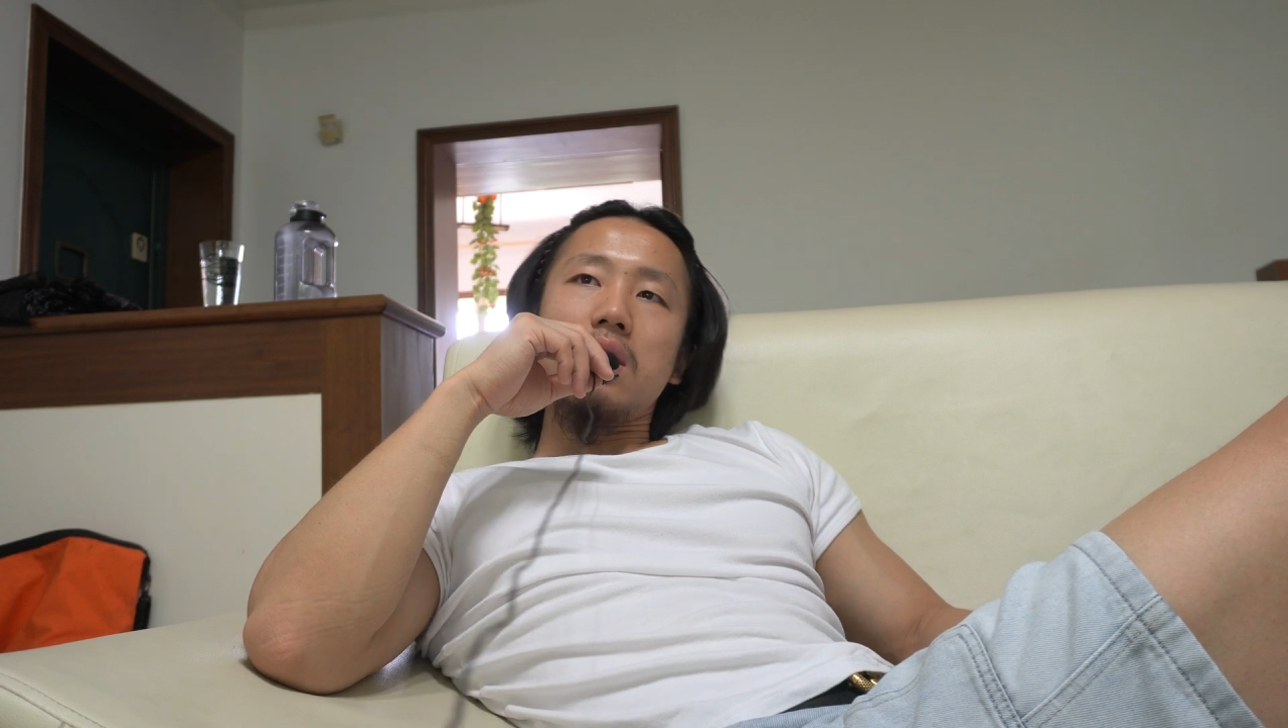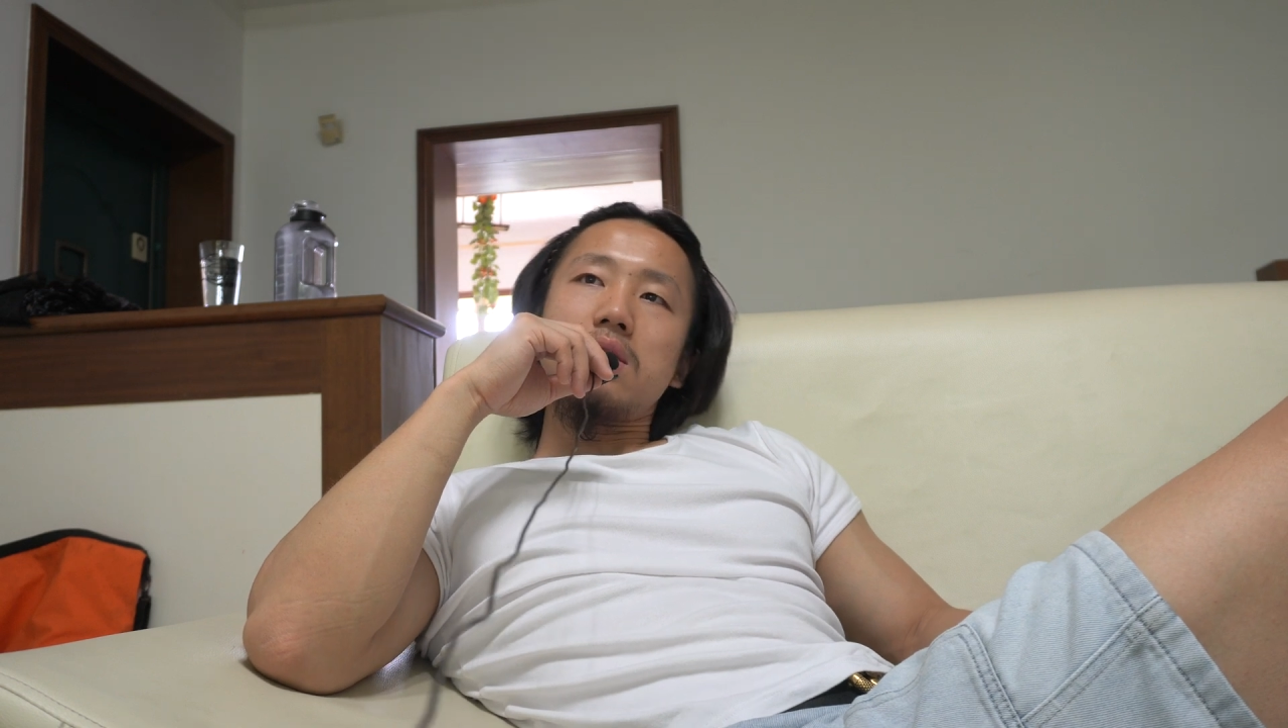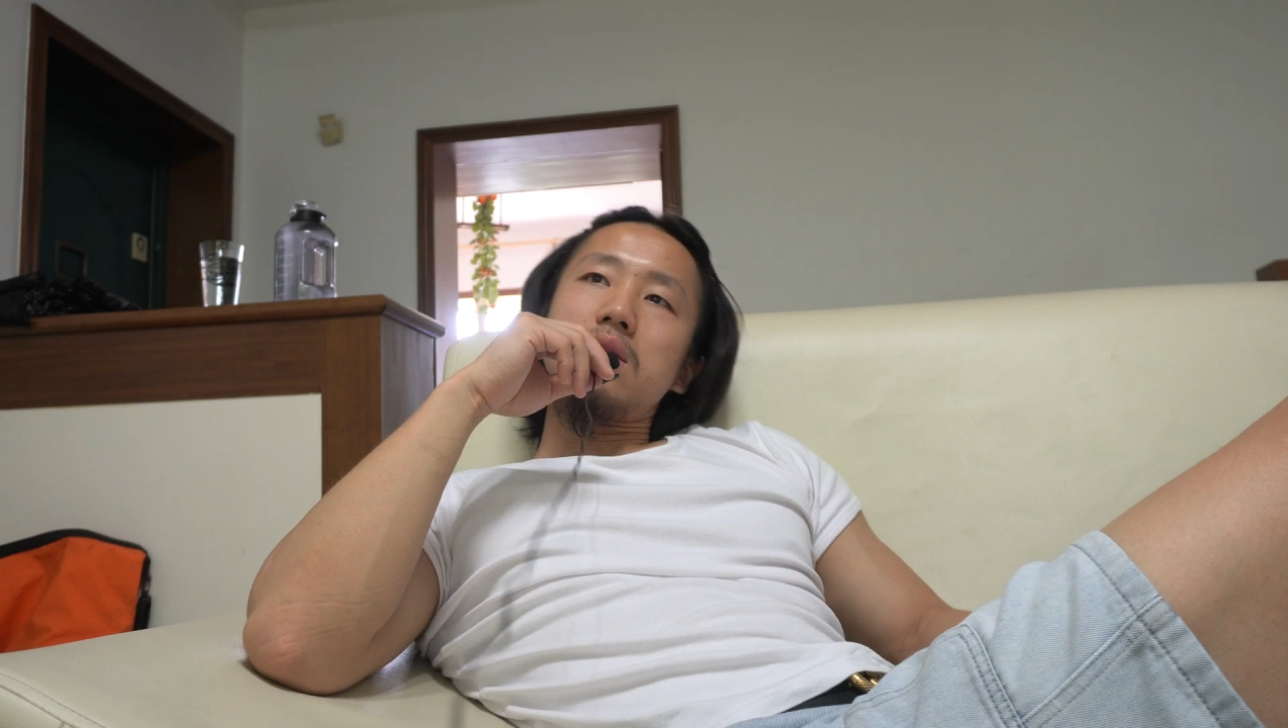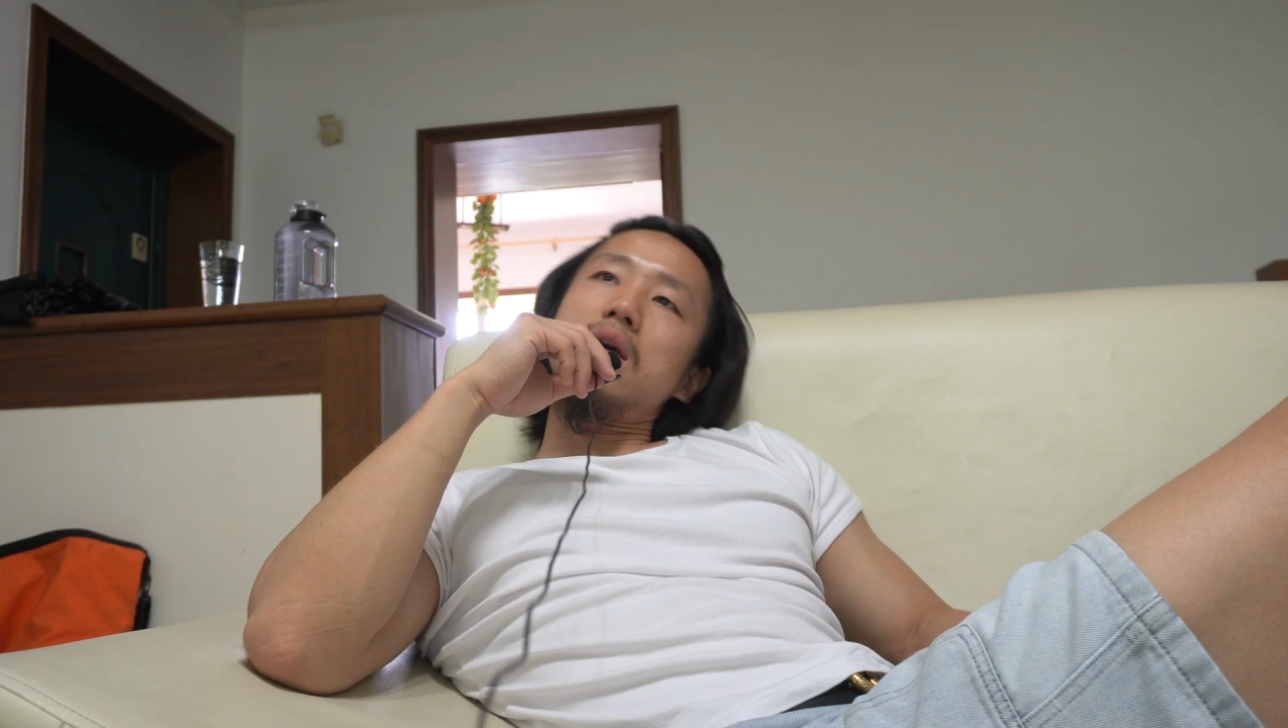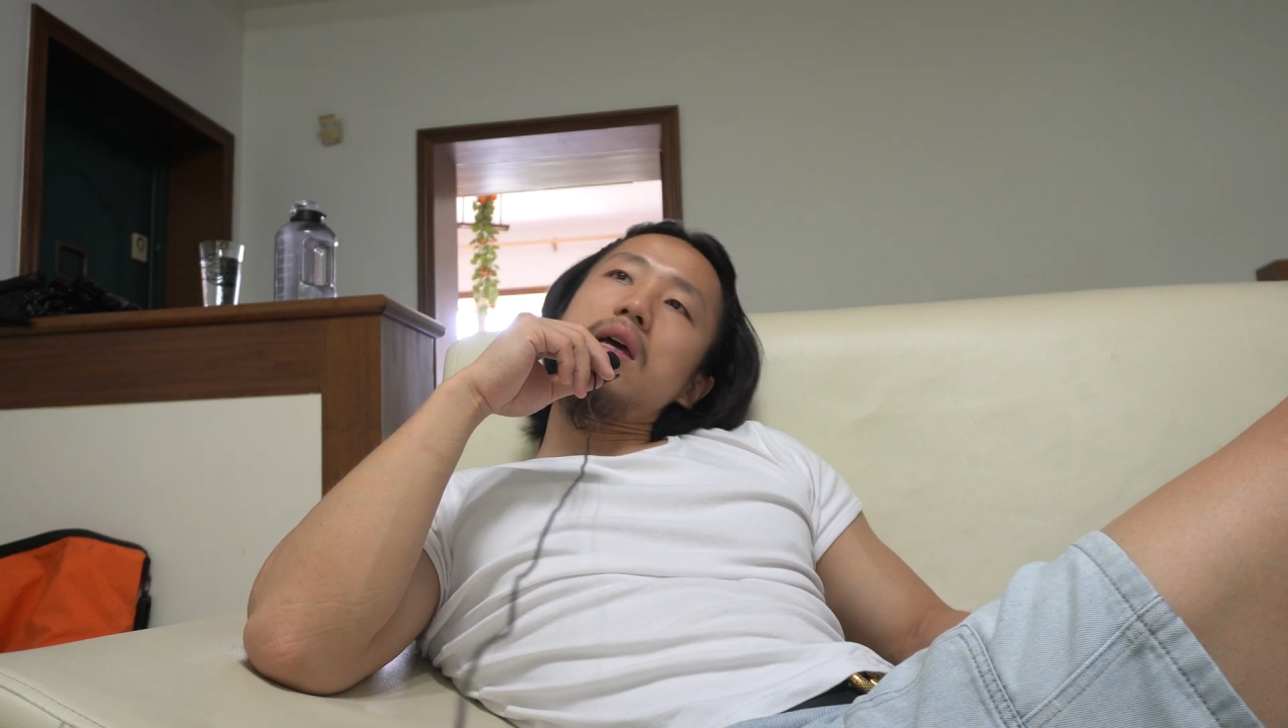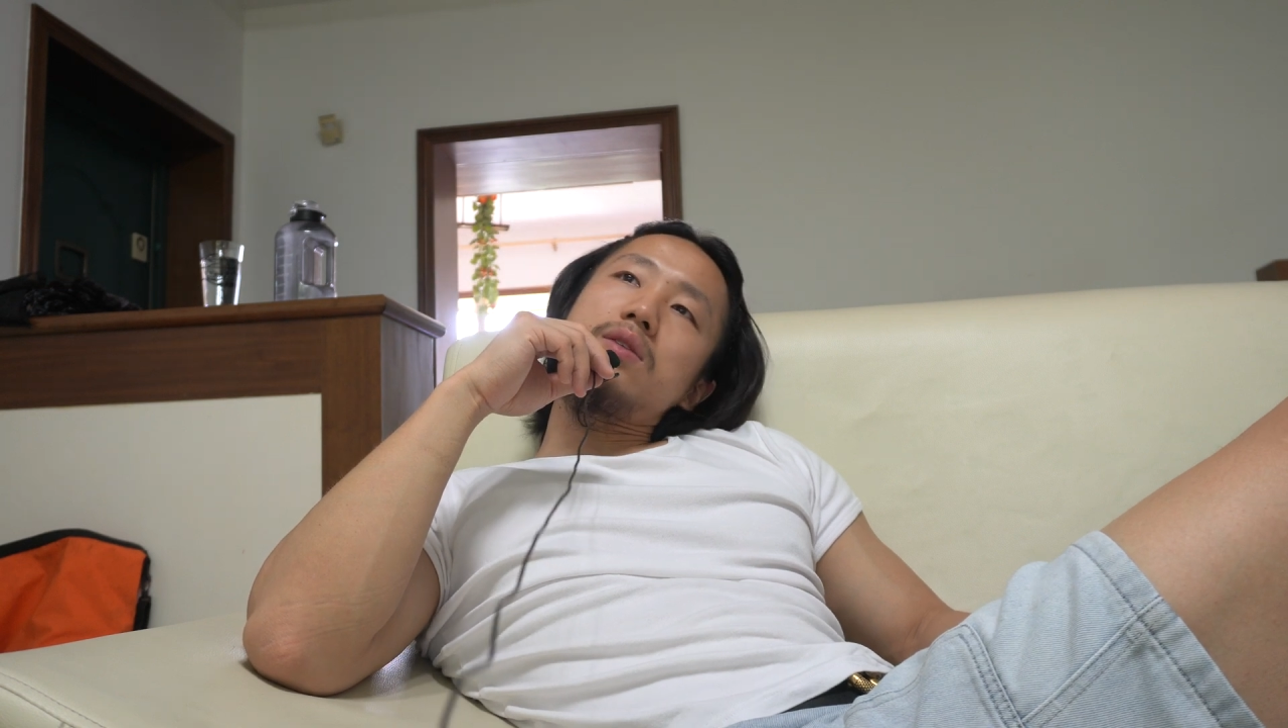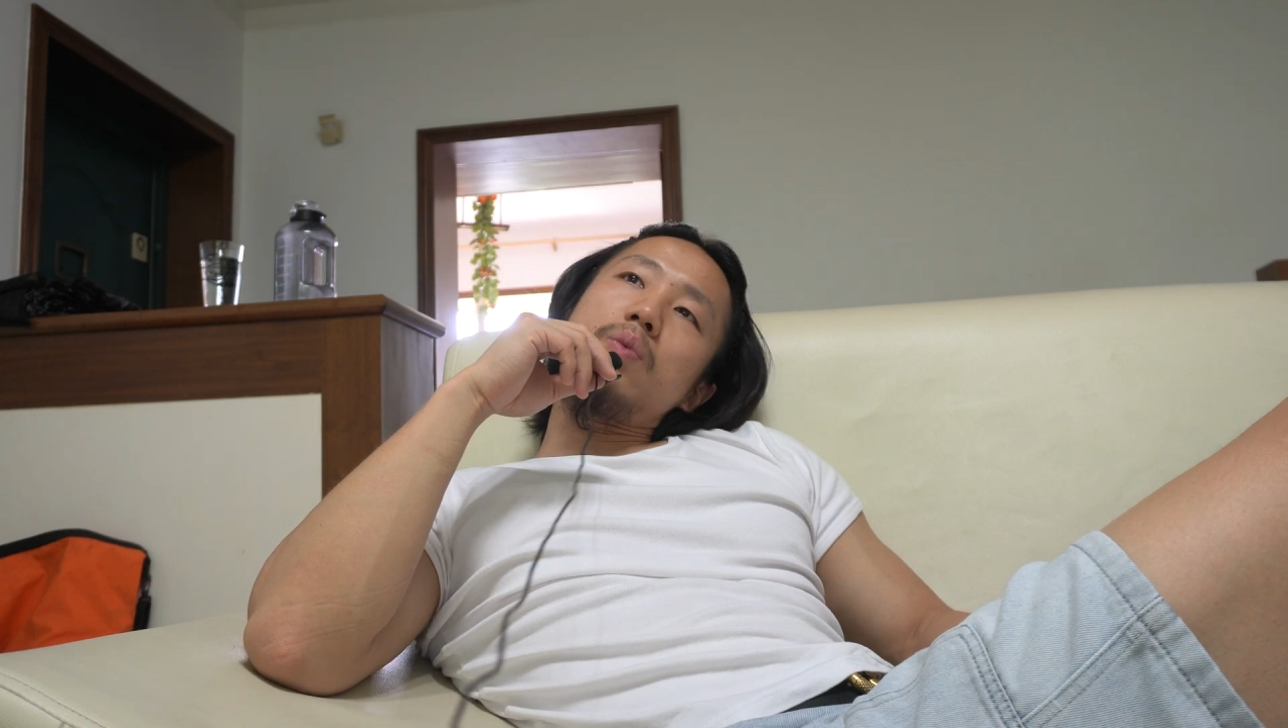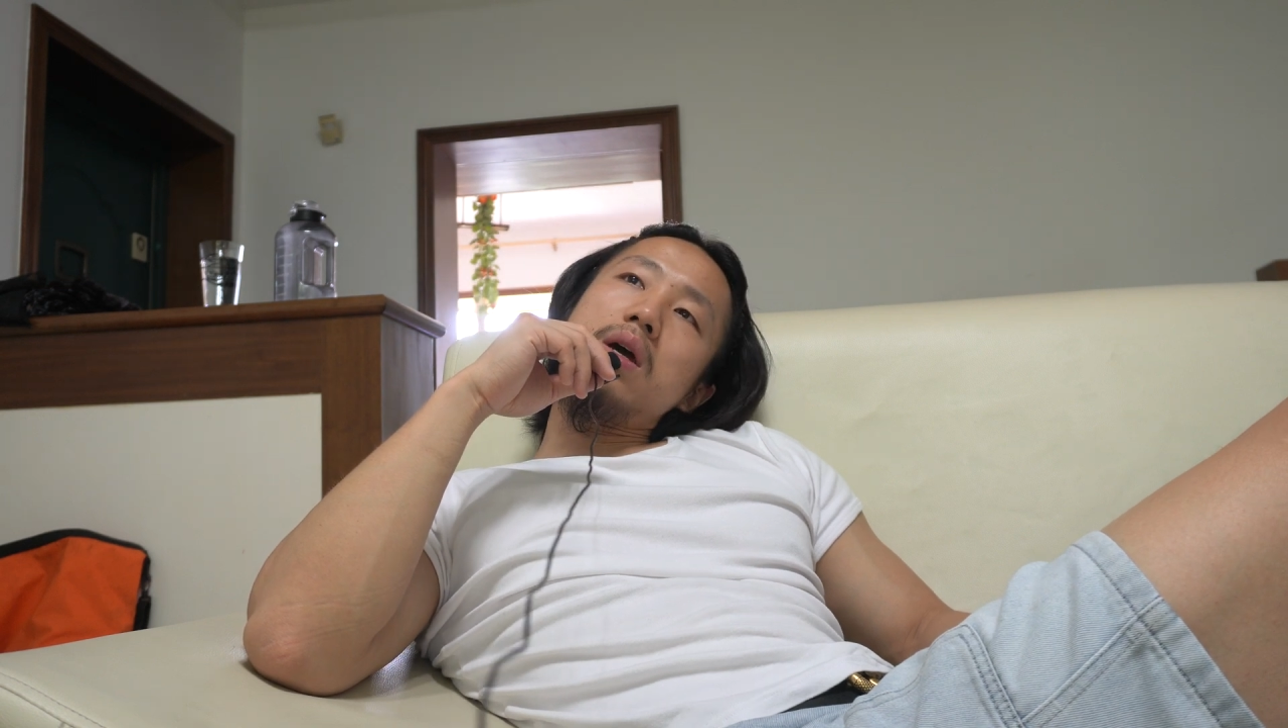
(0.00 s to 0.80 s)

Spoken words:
today's